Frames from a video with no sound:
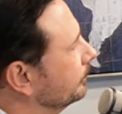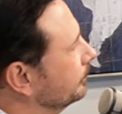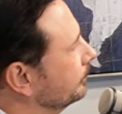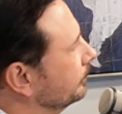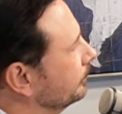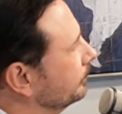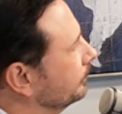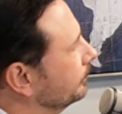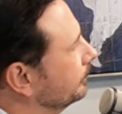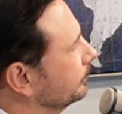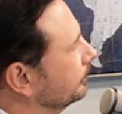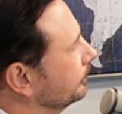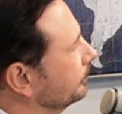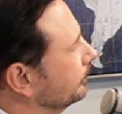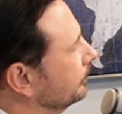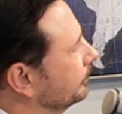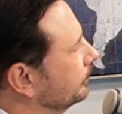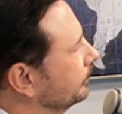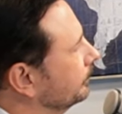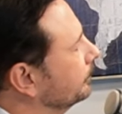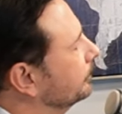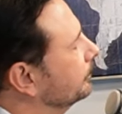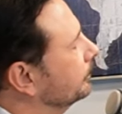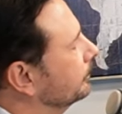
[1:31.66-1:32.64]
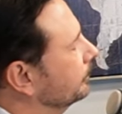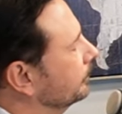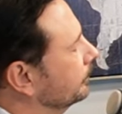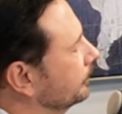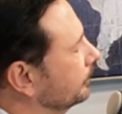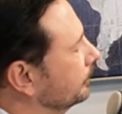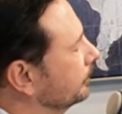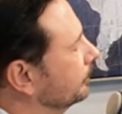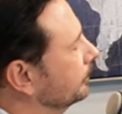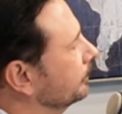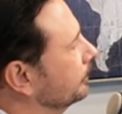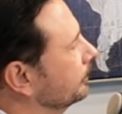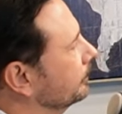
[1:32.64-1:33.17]

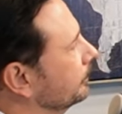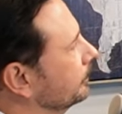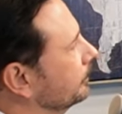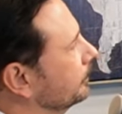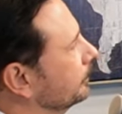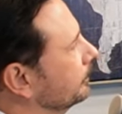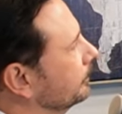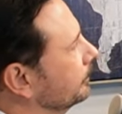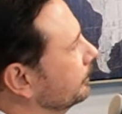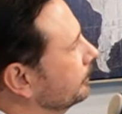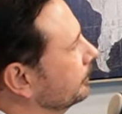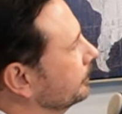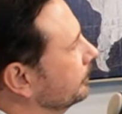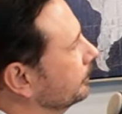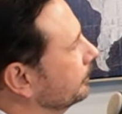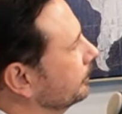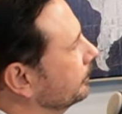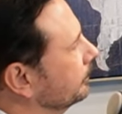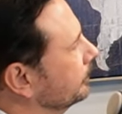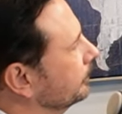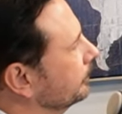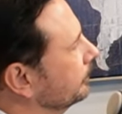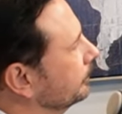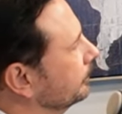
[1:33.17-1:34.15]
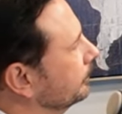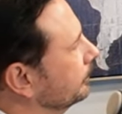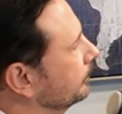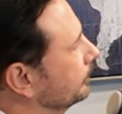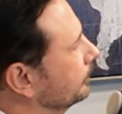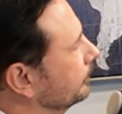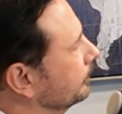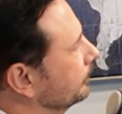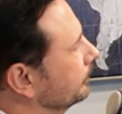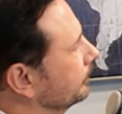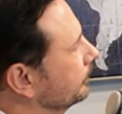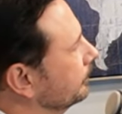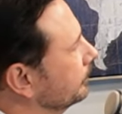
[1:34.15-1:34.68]

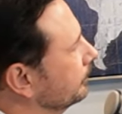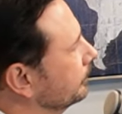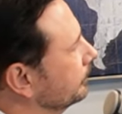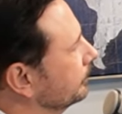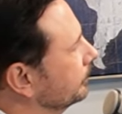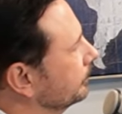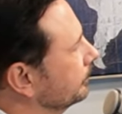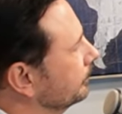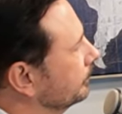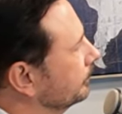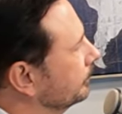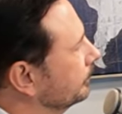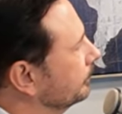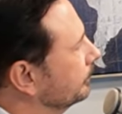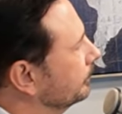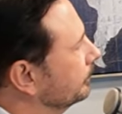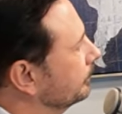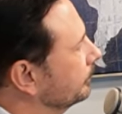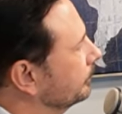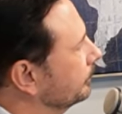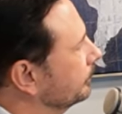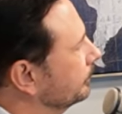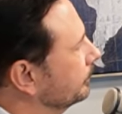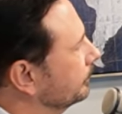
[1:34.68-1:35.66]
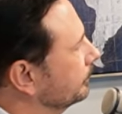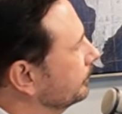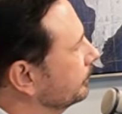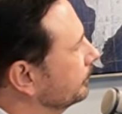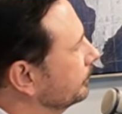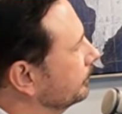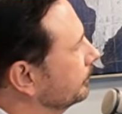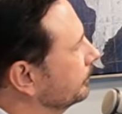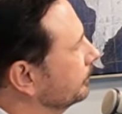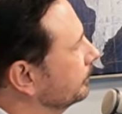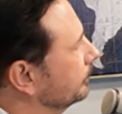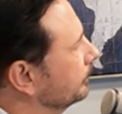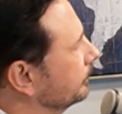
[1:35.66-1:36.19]

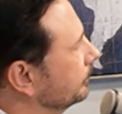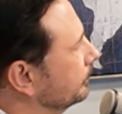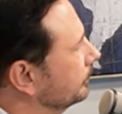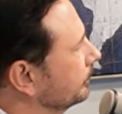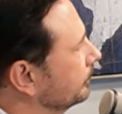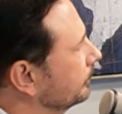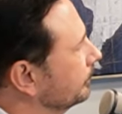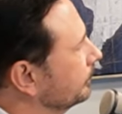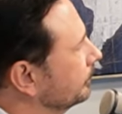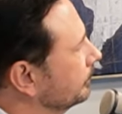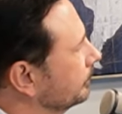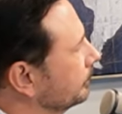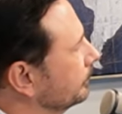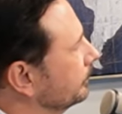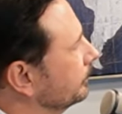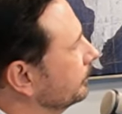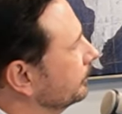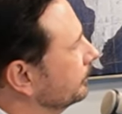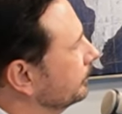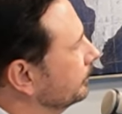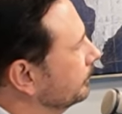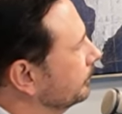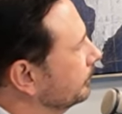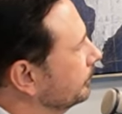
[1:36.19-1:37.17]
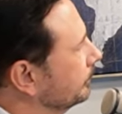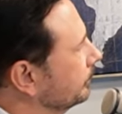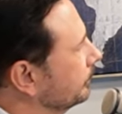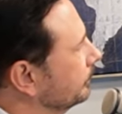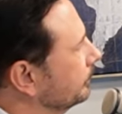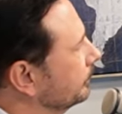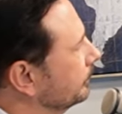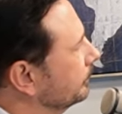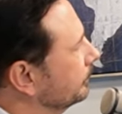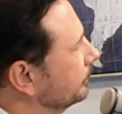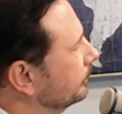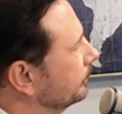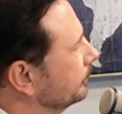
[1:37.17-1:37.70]

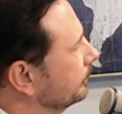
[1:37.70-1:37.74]
This person isn't speaking.